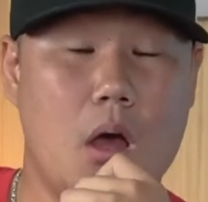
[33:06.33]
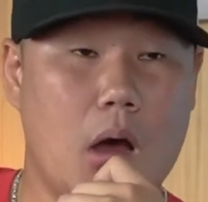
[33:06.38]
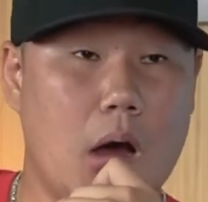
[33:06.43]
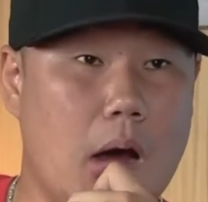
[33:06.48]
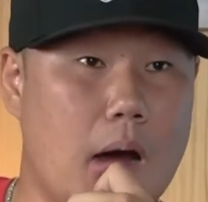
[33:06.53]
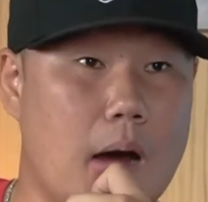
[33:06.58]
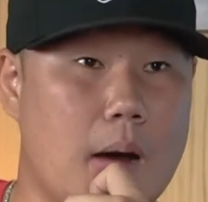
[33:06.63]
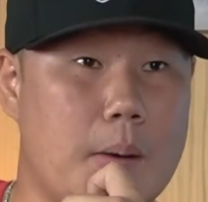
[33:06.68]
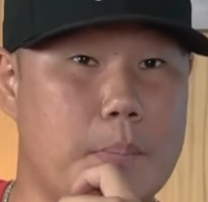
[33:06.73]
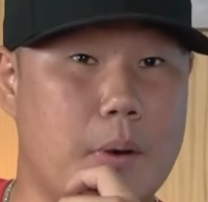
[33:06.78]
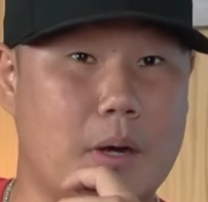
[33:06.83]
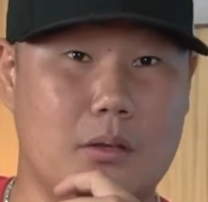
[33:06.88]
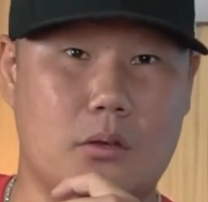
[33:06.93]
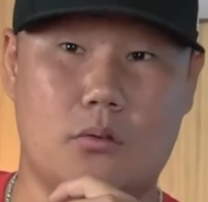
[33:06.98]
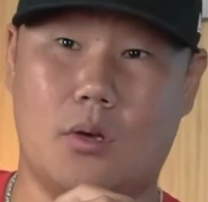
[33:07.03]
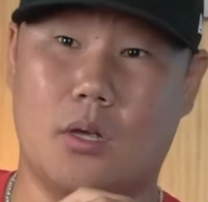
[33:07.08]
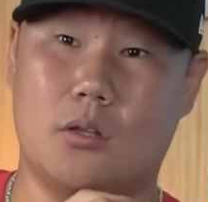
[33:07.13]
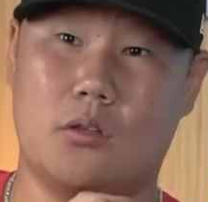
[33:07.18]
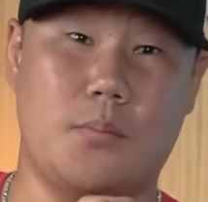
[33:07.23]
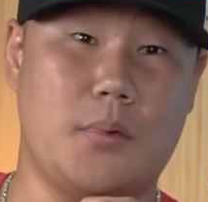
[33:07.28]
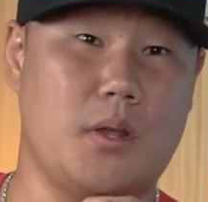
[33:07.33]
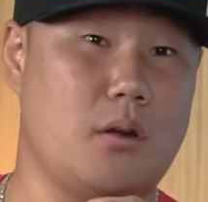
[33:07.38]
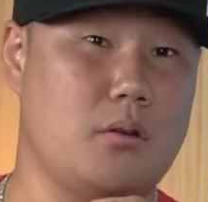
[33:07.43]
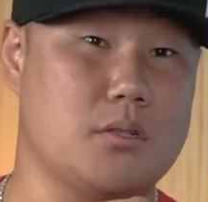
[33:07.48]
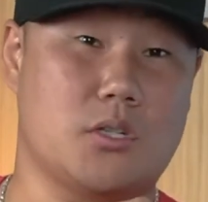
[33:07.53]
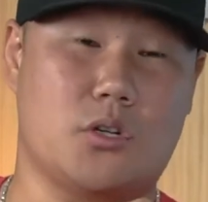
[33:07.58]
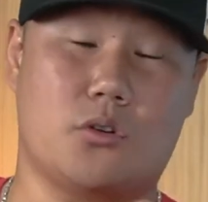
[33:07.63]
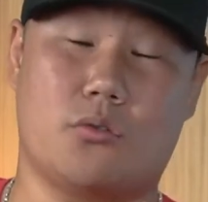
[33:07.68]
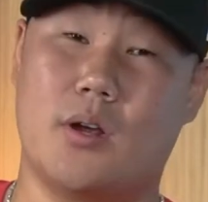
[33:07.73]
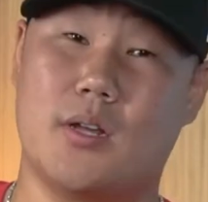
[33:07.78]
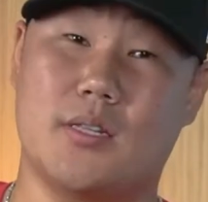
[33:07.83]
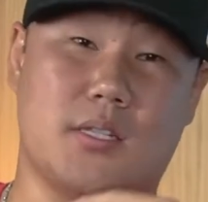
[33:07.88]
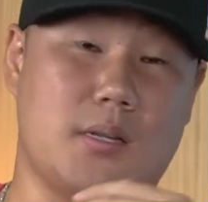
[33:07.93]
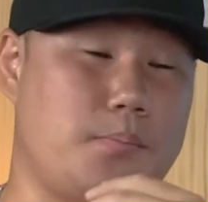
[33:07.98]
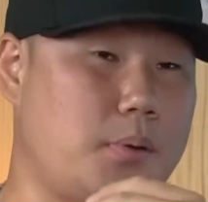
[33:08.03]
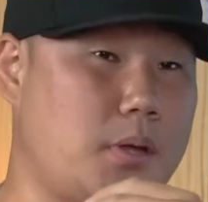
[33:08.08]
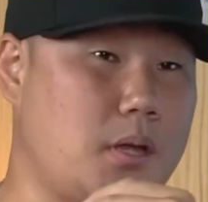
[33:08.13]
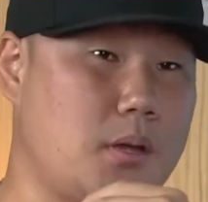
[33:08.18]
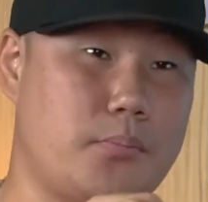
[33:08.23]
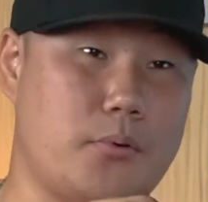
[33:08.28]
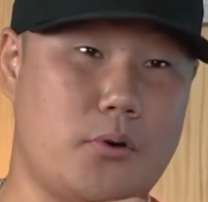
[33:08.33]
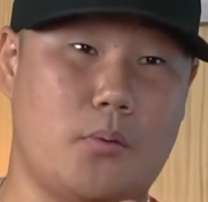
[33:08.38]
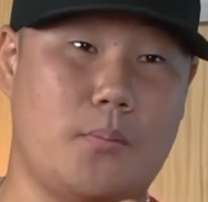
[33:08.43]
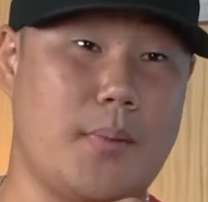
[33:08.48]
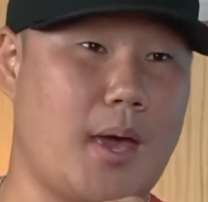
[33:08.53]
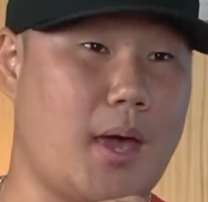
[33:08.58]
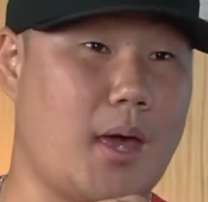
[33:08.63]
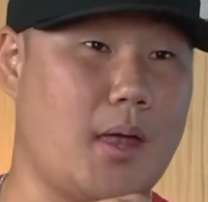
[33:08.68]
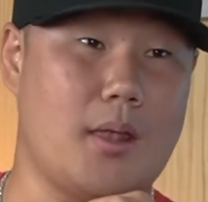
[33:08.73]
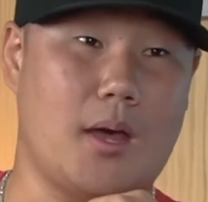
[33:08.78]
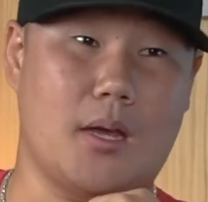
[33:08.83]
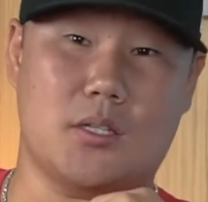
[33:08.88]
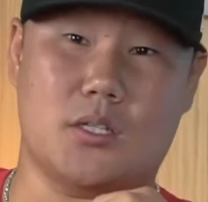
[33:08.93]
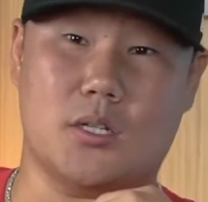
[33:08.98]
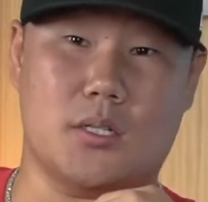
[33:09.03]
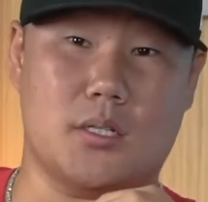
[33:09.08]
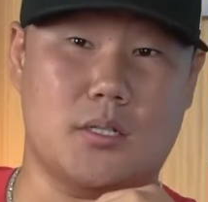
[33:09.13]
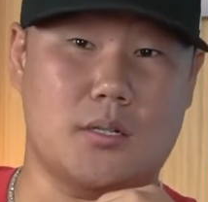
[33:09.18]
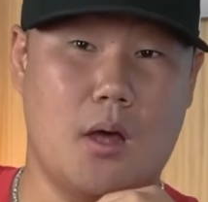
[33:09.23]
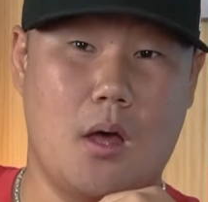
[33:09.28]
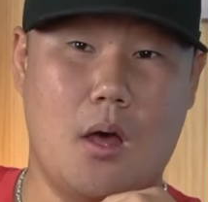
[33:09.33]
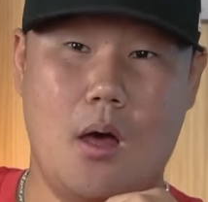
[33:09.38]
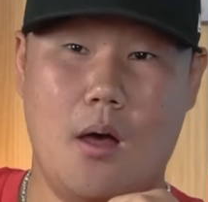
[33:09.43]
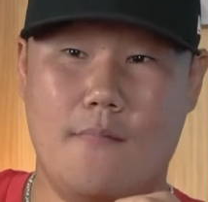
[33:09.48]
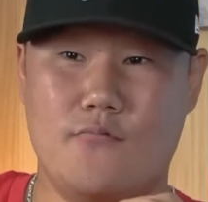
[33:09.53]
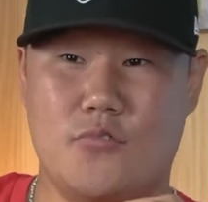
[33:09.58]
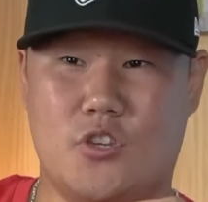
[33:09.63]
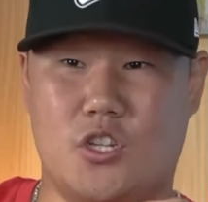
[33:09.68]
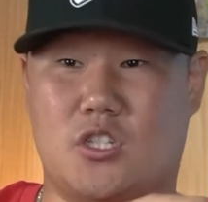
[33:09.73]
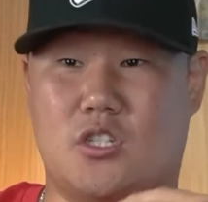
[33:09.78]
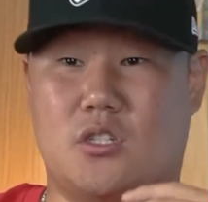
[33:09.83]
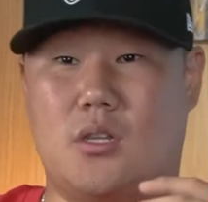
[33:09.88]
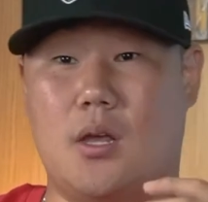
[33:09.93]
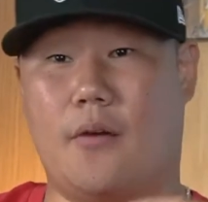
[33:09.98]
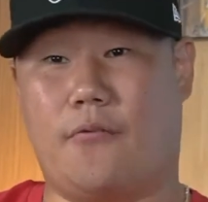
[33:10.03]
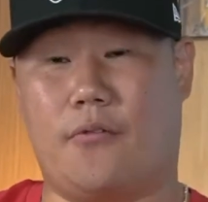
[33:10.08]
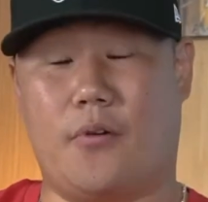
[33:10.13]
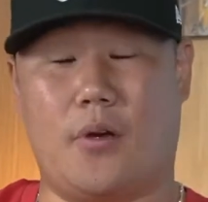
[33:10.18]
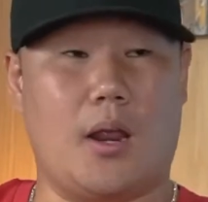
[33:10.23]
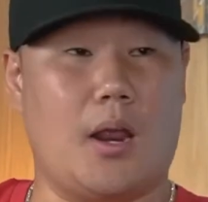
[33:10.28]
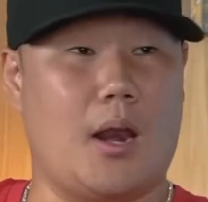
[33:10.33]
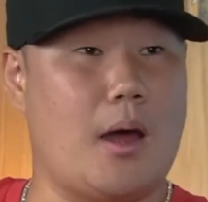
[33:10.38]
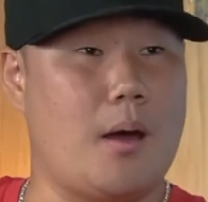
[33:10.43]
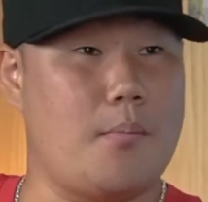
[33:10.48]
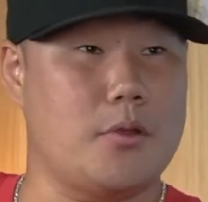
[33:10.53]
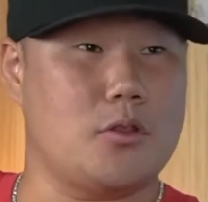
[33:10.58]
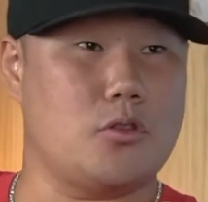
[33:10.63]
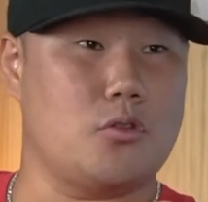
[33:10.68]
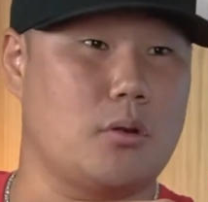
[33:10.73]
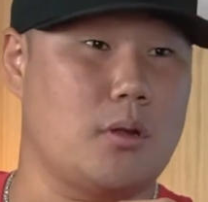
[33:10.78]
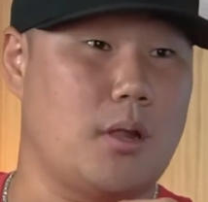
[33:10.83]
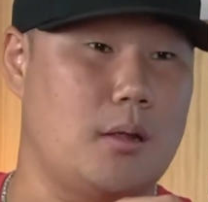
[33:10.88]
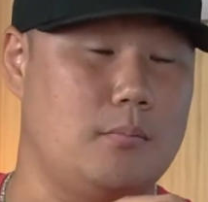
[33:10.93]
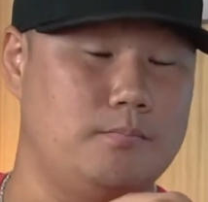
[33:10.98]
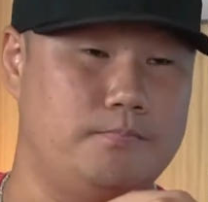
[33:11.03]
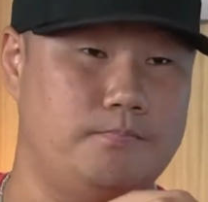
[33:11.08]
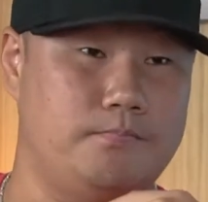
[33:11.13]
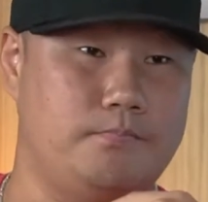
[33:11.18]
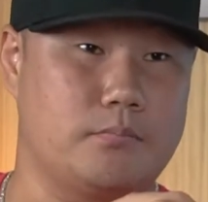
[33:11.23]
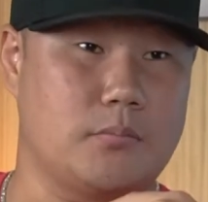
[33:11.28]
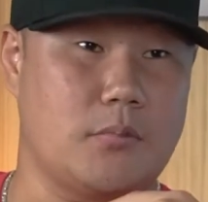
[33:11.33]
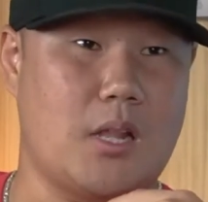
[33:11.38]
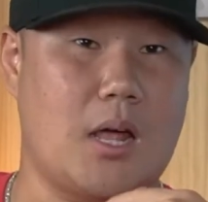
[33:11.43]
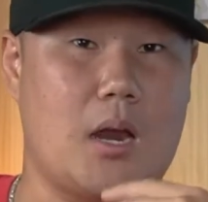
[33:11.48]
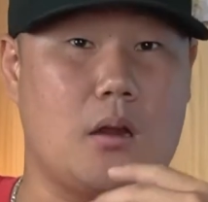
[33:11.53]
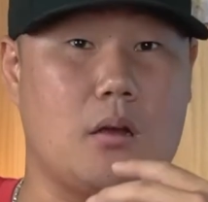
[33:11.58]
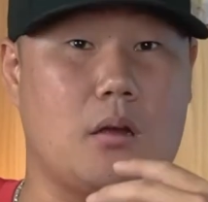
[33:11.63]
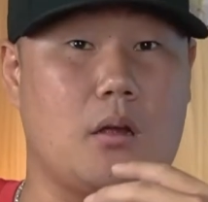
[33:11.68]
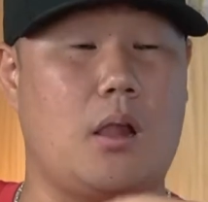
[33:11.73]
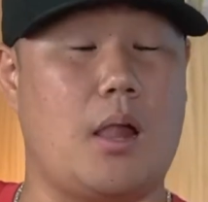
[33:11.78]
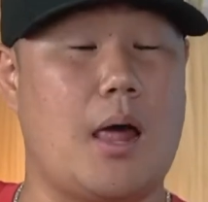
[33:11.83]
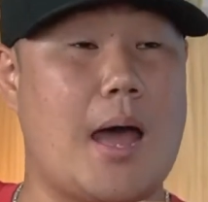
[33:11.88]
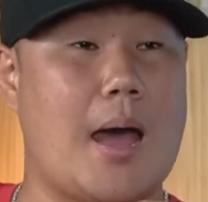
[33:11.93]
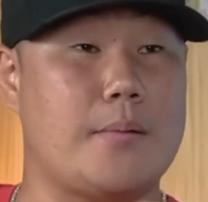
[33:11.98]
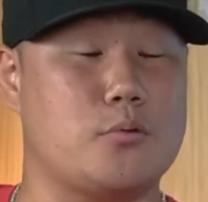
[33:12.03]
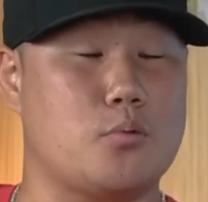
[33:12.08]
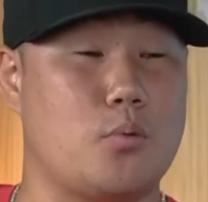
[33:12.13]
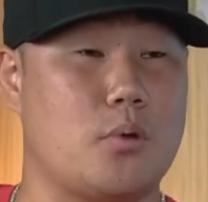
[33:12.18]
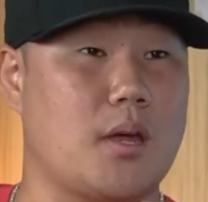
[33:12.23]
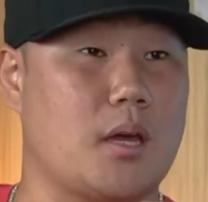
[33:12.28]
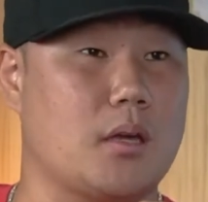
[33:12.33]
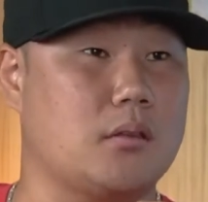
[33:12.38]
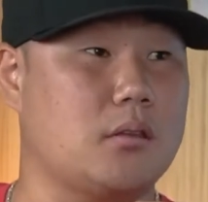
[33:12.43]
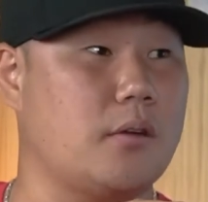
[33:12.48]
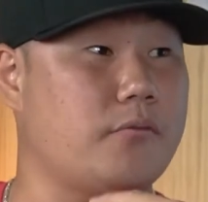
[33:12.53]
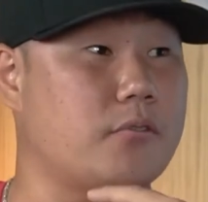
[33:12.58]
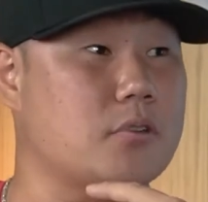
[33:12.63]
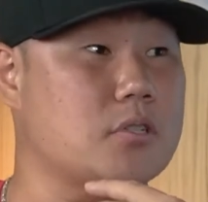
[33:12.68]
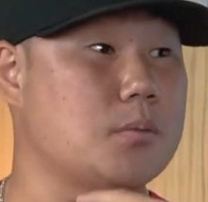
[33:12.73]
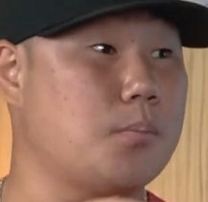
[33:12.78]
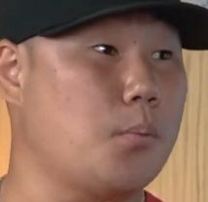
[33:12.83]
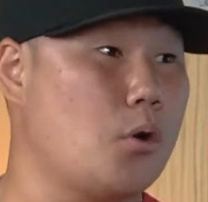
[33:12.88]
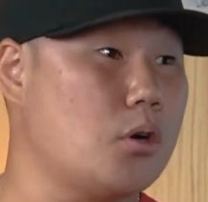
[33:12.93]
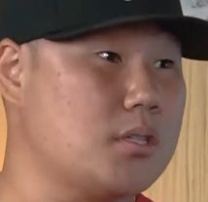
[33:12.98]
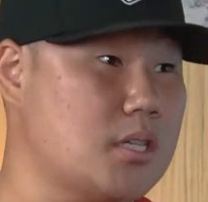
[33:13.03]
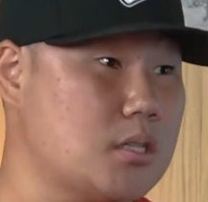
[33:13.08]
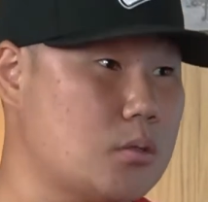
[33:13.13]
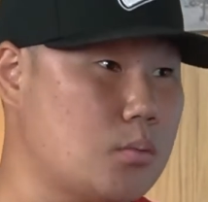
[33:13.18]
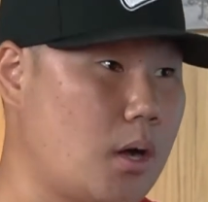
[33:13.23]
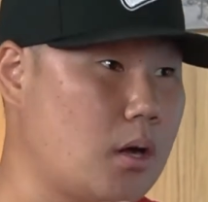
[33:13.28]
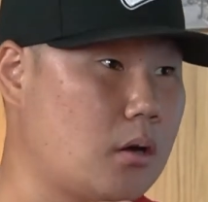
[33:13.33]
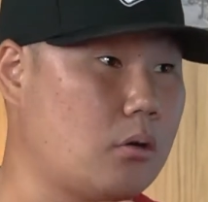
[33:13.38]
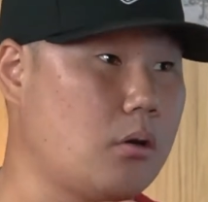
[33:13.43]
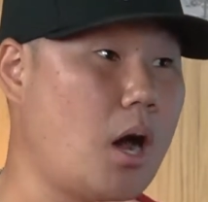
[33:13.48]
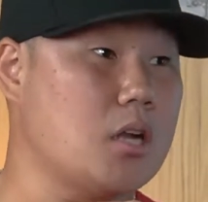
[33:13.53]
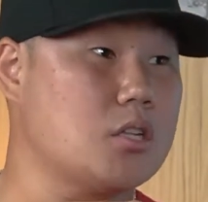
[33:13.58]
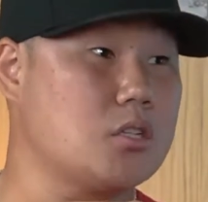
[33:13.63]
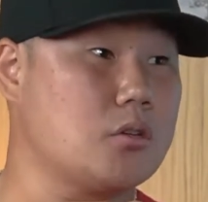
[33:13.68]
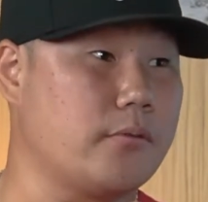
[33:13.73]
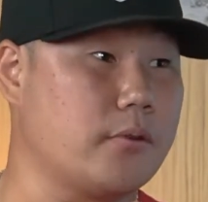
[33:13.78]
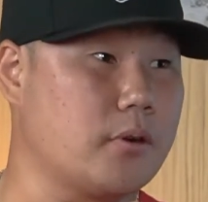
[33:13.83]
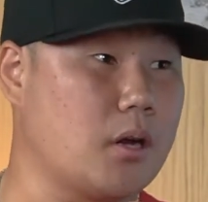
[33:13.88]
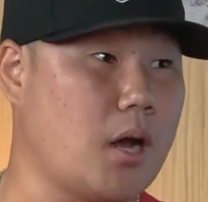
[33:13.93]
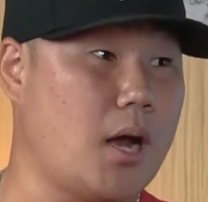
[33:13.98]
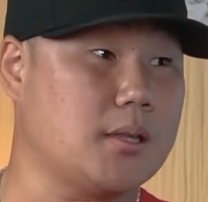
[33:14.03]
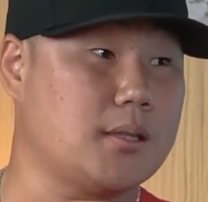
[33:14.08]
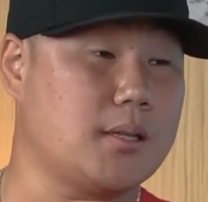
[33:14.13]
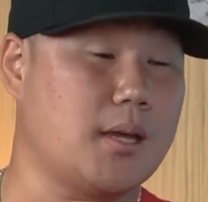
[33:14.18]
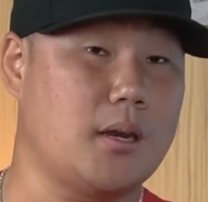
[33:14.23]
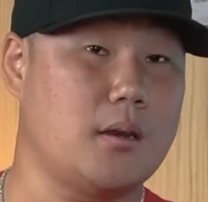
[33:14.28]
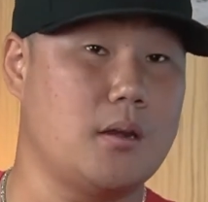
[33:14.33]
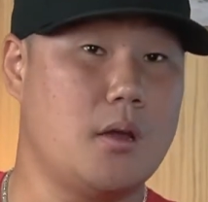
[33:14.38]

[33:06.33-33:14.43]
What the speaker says: But you get to meet all those crazy people, man, like just different. And I've been doing a lot of collabs with like different sports as well, crossover content.